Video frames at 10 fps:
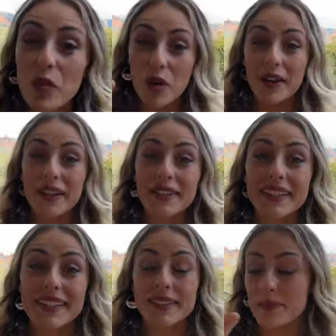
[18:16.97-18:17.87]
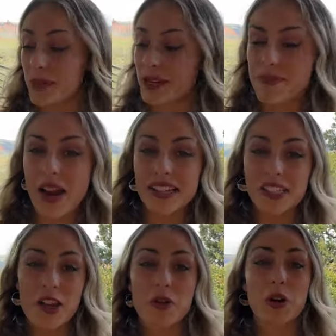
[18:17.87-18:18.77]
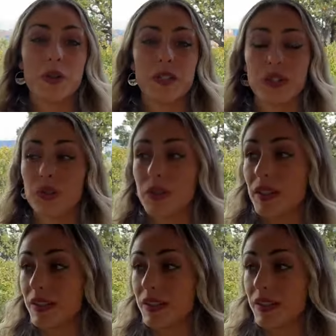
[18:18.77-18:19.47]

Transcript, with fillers: won, beat Nebraska. We're going to the